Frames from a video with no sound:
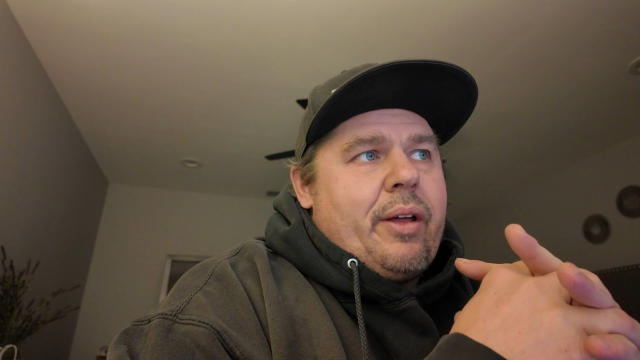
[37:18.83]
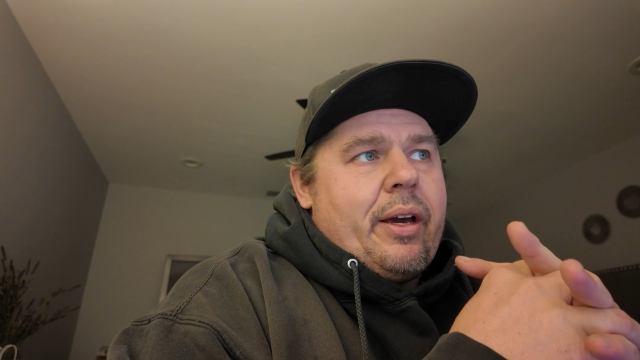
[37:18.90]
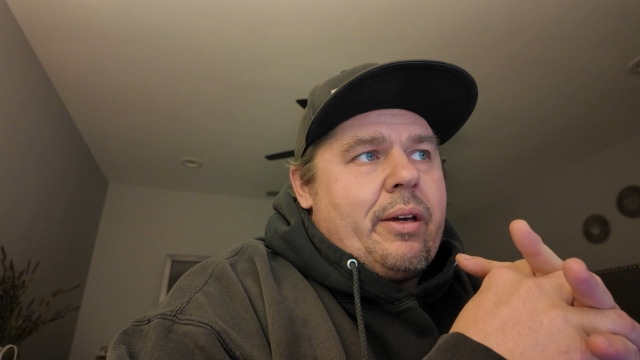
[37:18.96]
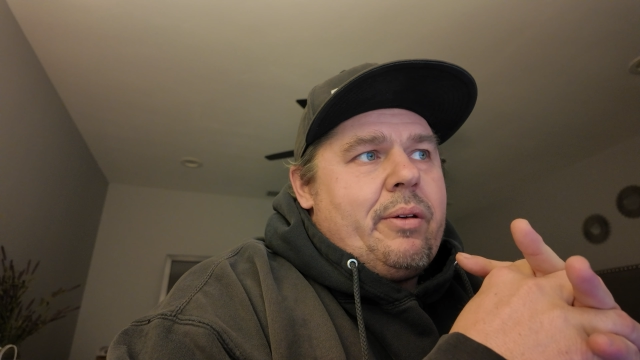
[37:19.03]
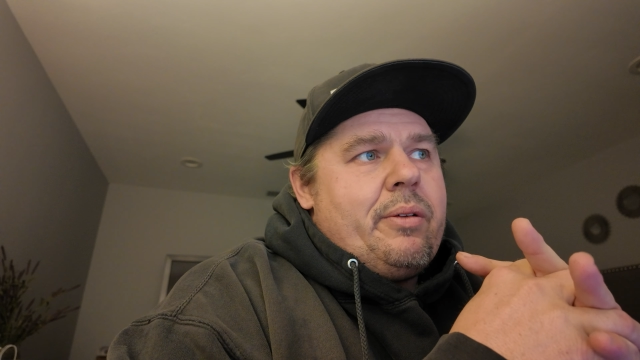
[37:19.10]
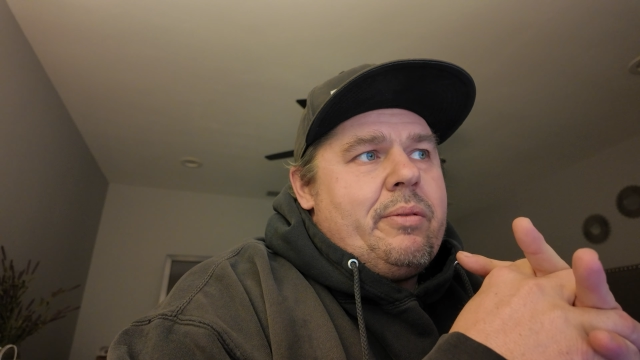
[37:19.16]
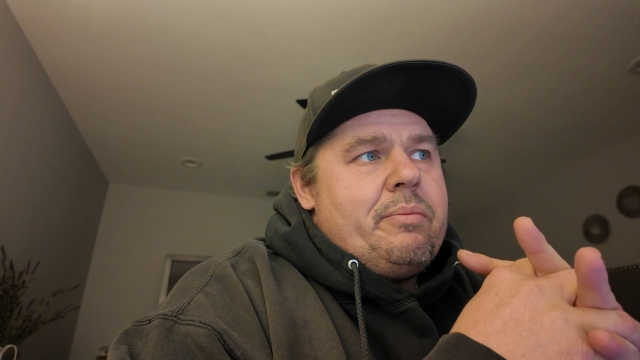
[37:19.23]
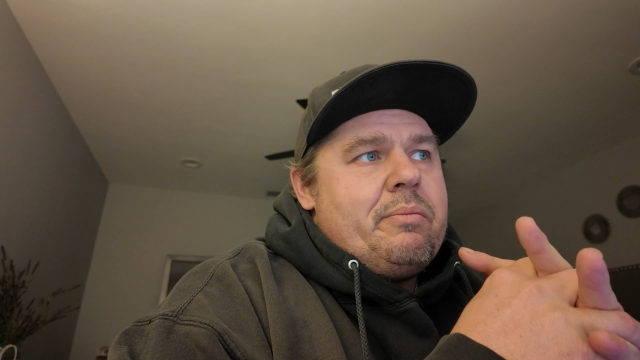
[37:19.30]
Like,
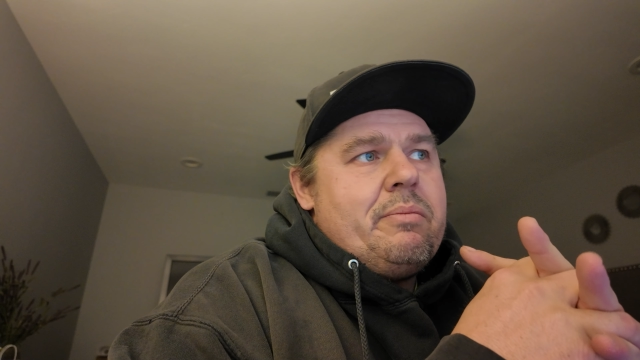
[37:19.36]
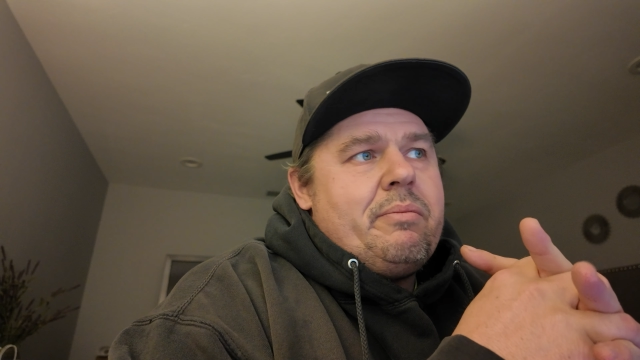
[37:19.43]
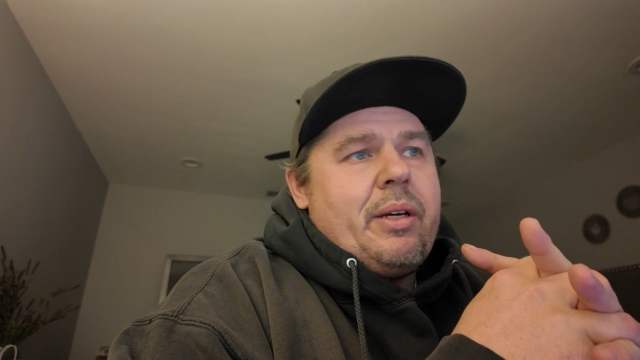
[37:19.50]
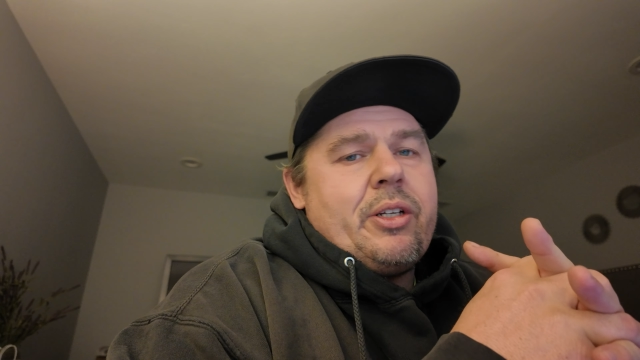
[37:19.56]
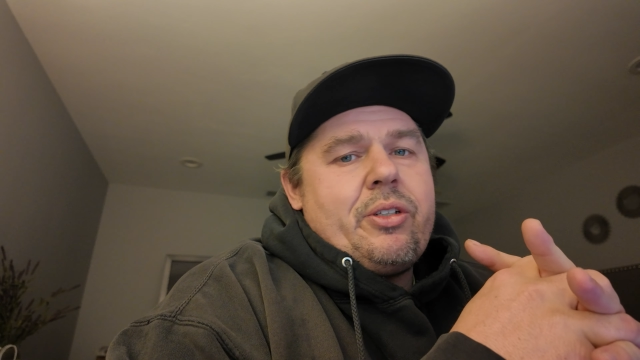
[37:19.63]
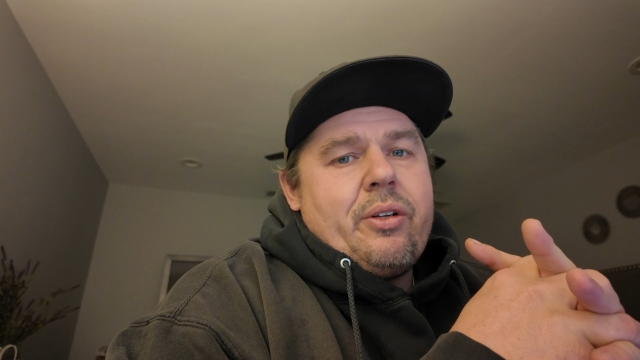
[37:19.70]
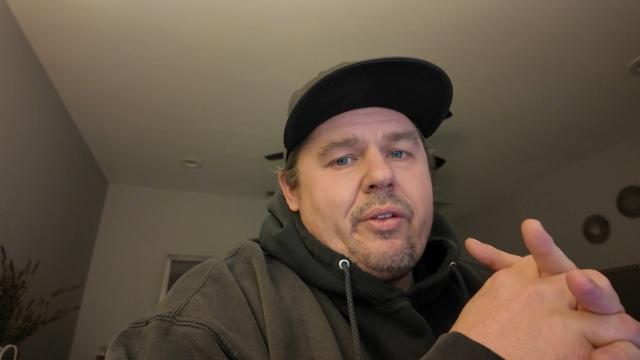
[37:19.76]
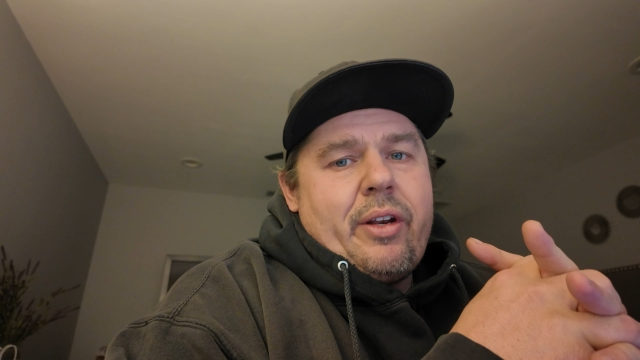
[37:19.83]

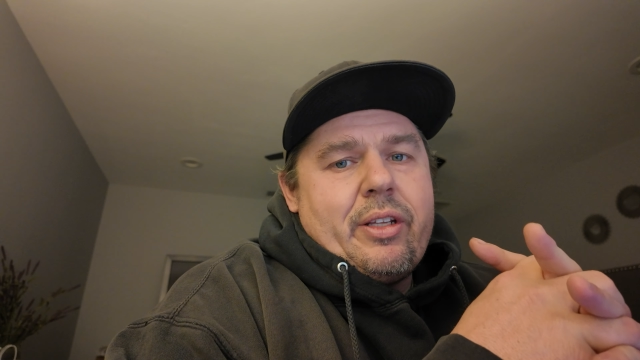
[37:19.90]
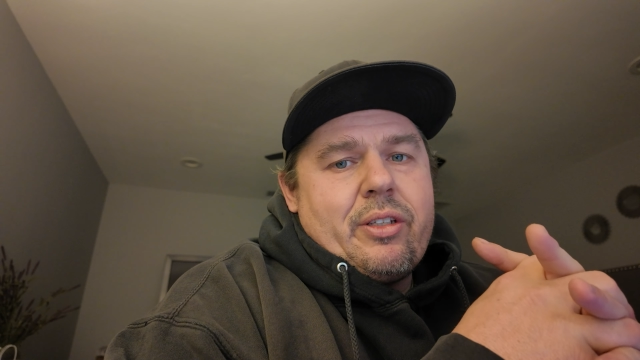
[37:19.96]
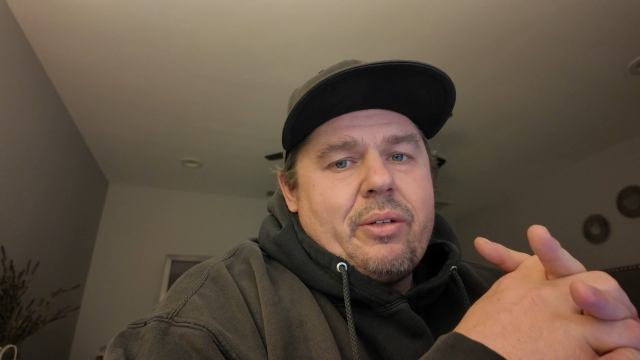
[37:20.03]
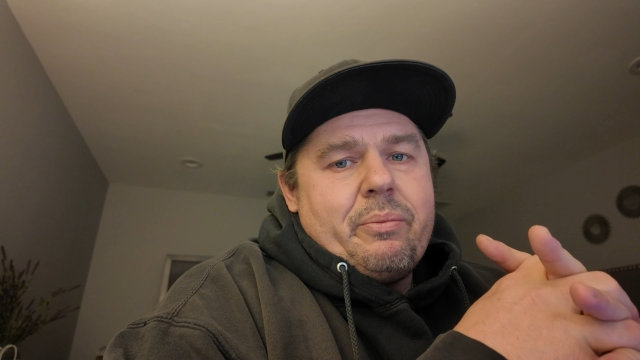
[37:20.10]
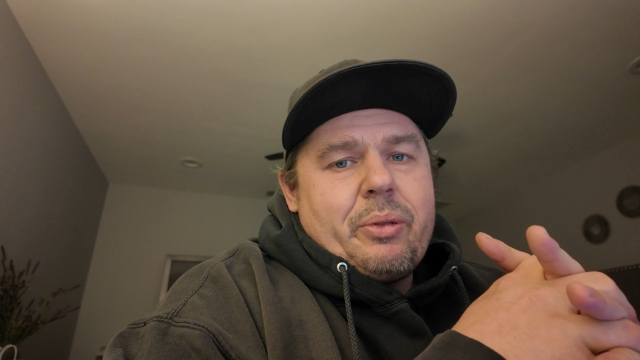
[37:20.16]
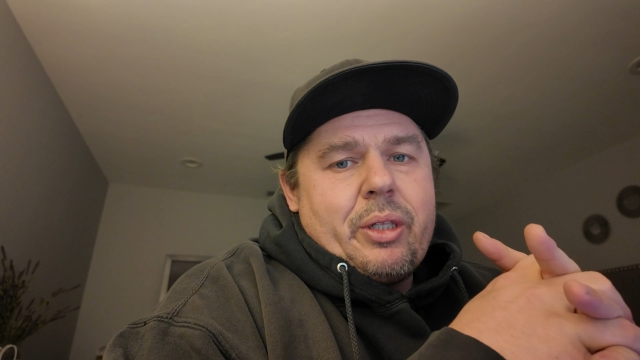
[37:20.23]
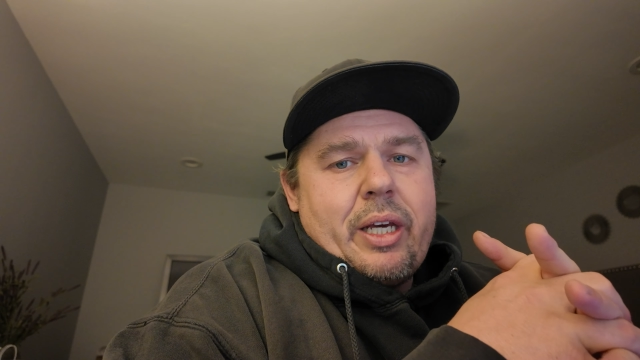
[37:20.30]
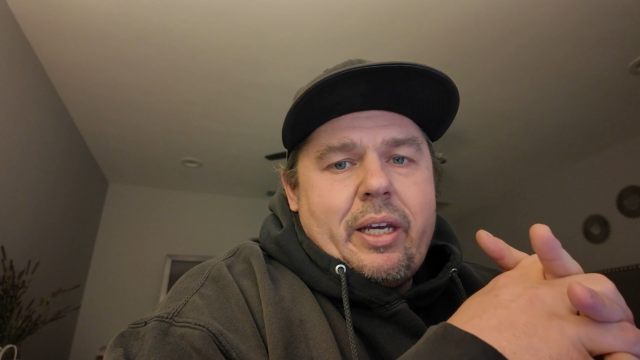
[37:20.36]
make sure that it's
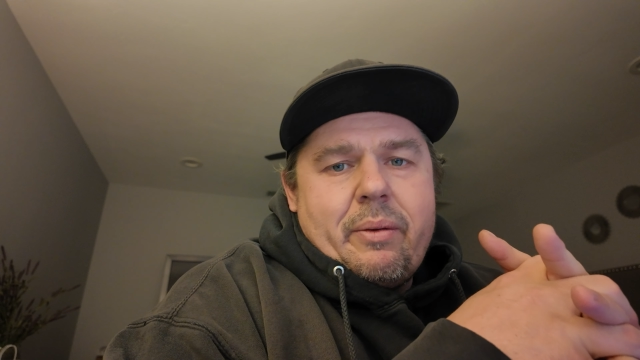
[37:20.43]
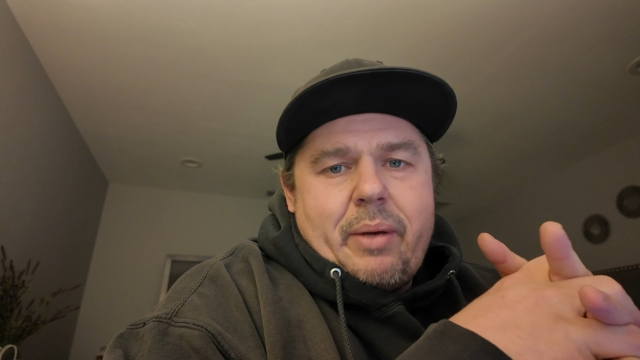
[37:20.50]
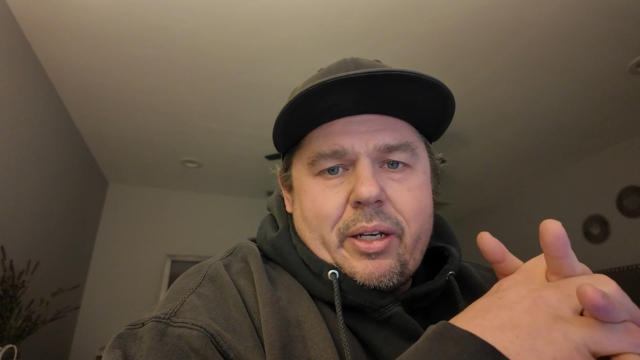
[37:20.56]
complete,